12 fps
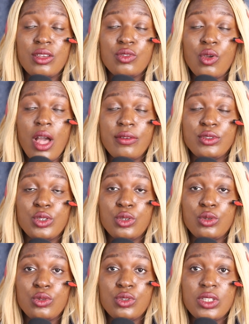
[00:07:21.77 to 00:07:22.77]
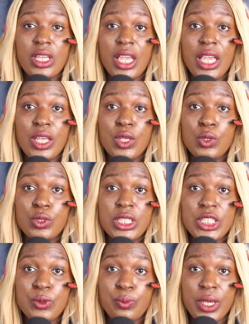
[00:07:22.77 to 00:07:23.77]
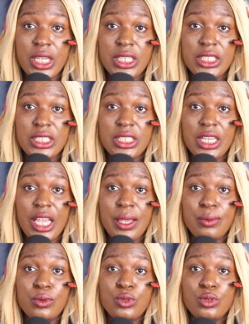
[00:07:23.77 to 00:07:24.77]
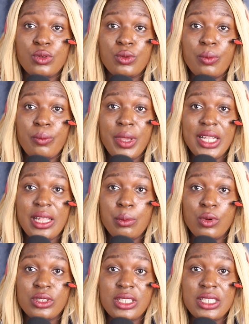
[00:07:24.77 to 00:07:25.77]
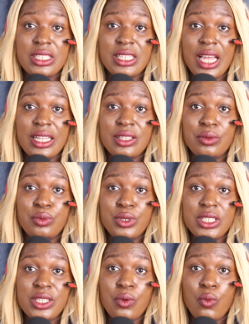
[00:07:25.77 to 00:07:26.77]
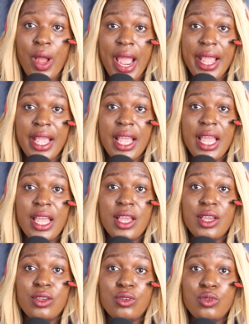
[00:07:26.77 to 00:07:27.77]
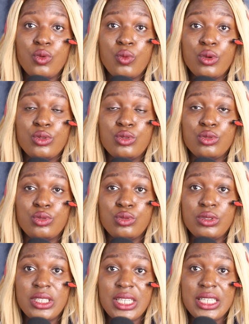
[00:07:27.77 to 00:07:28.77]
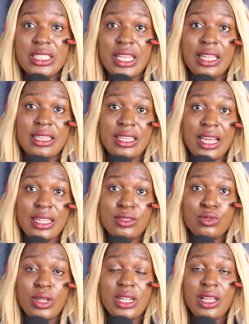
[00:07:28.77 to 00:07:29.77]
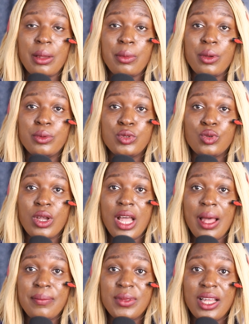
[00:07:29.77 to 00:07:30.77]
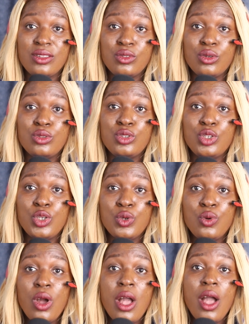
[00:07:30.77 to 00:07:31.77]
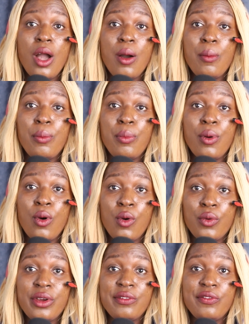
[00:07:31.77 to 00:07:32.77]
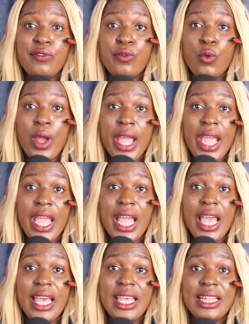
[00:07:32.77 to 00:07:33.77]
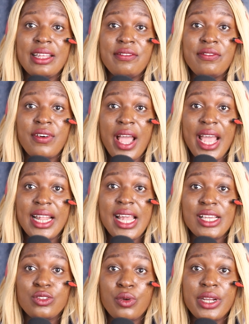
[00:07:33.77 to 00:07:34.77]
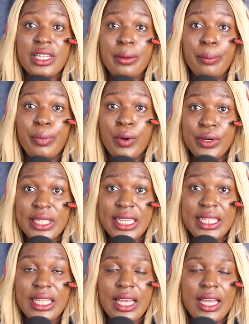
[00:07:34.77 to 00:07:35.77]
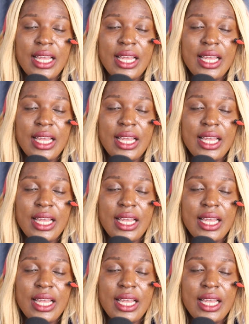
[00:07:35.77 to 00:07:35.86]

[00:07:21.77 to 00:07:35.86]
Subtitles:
You have to use a good speech, able to make them understand the reason why you want to do this and that, so that they can be able to calm down, not you pouring fuel in a fire that is already burning.